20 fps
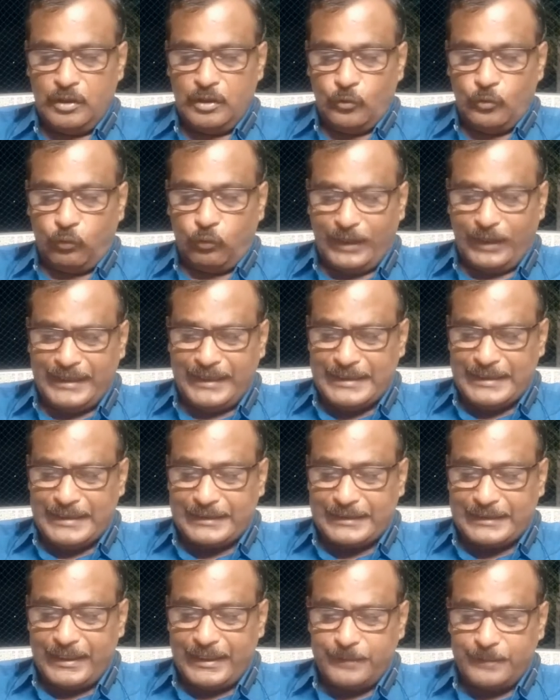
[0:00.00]
What is
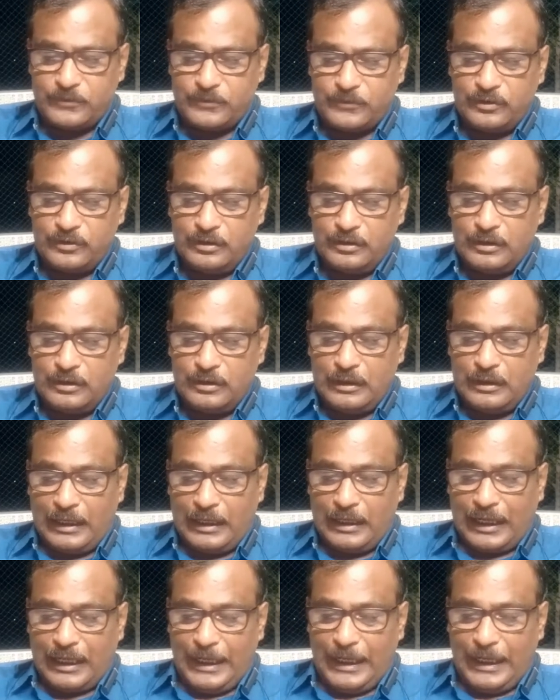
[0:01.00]
left
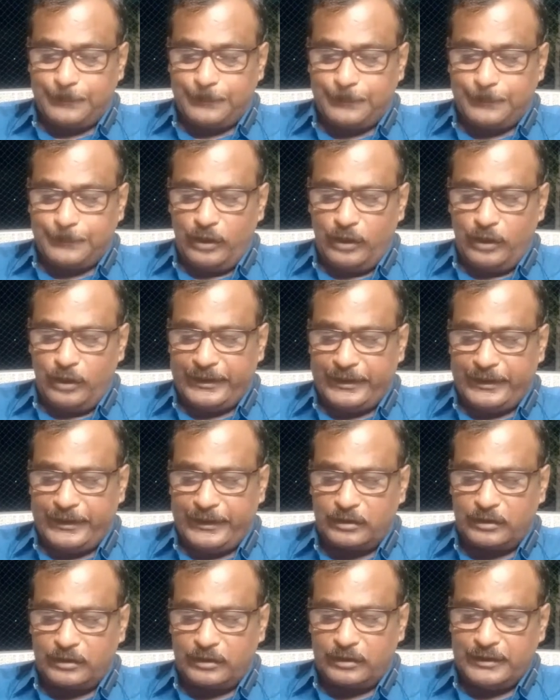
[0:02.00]
after
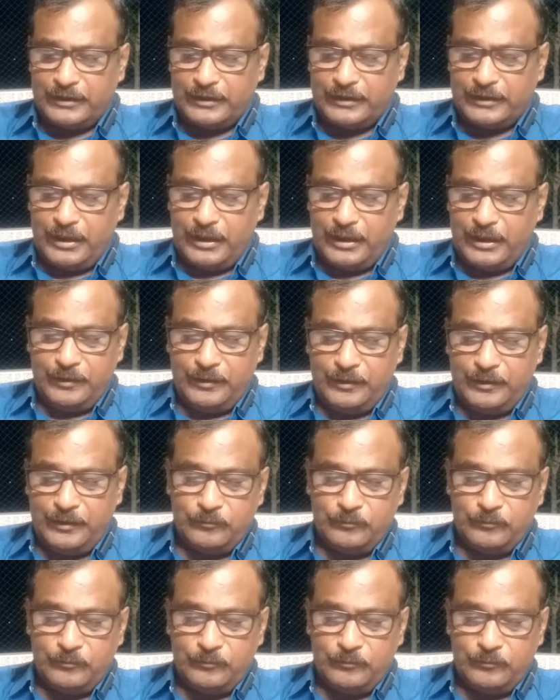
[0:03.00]
deducting the